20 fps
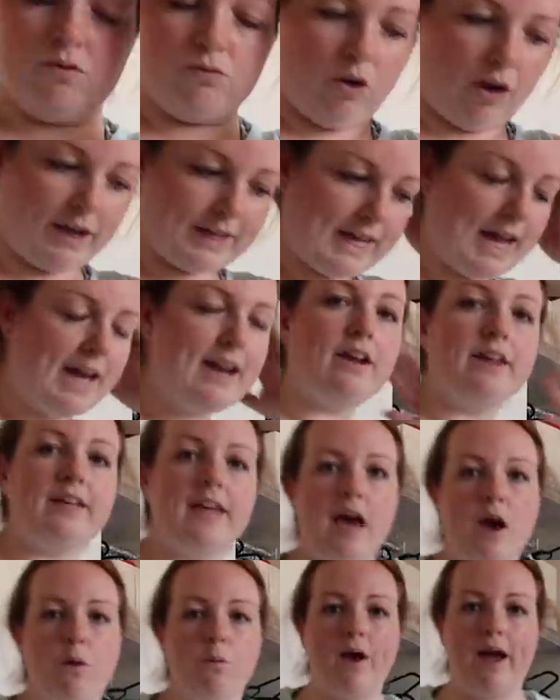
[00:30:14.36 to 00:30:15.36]
Right, can I
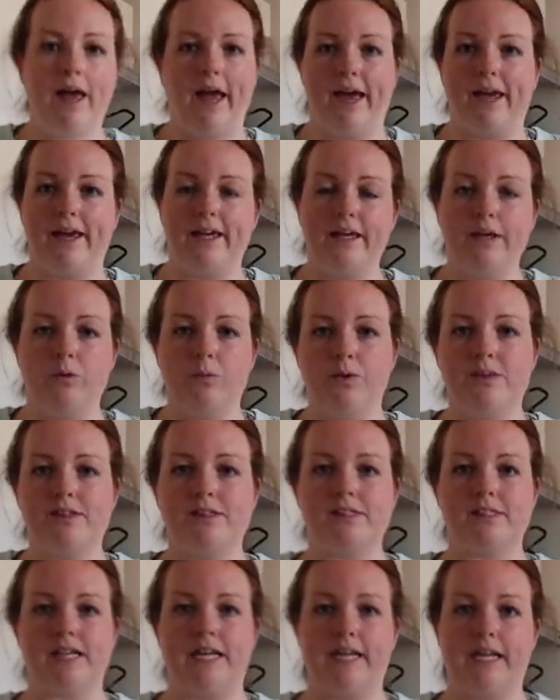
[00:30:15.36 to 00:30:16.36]
get away with
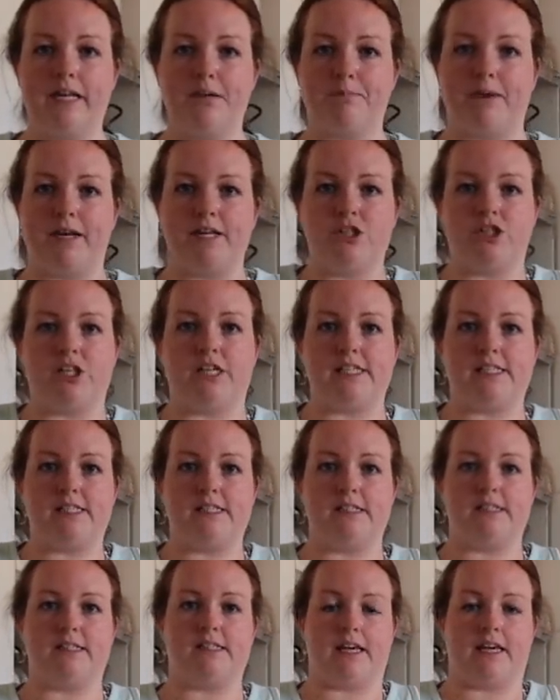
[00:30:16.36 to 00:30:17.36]
stealing Benji's
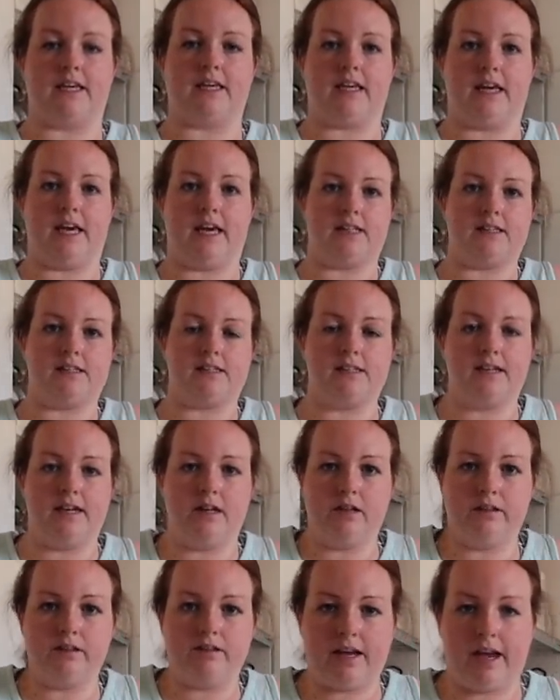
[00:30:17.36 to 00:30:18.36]
St. Kitts
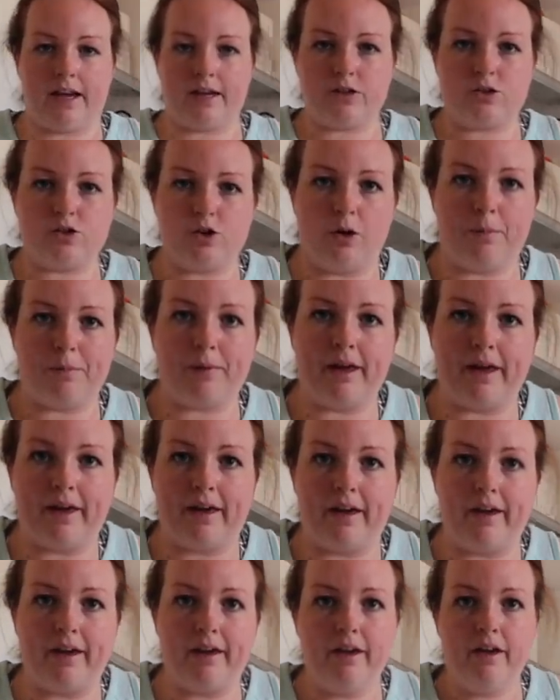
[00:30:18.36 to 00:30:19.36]
little tank top
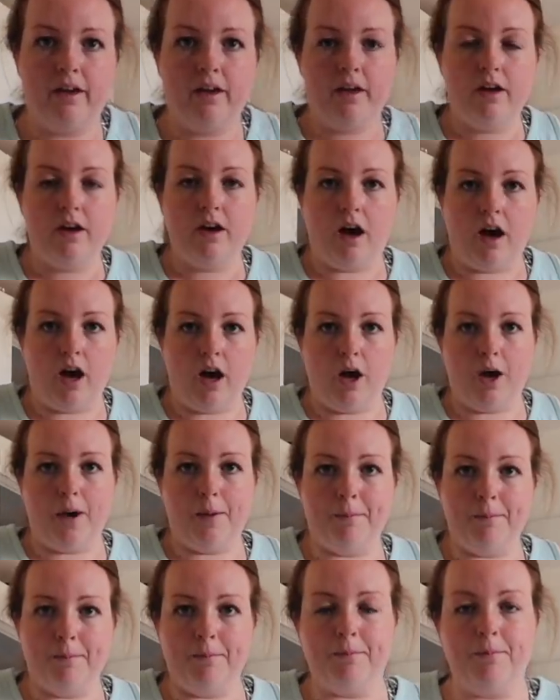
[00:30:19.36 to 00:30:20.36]
here?
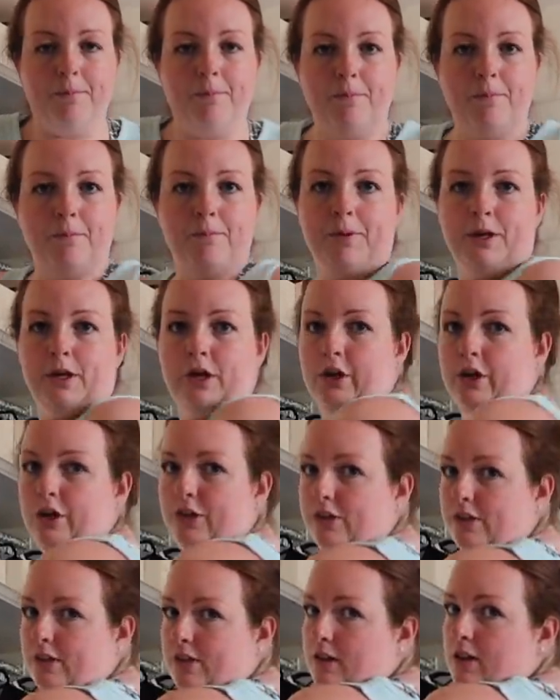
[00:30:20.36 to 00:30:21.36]
Um,
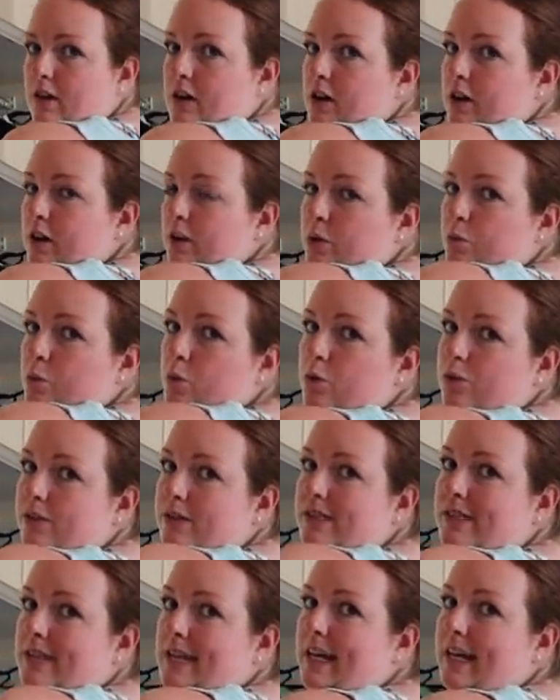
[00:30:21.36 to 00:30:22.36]
because I don't
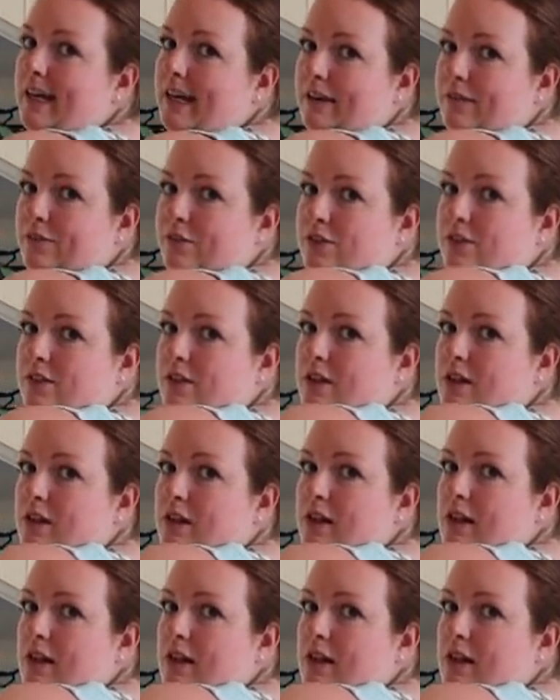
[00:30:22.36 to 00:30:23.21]
want sleeves.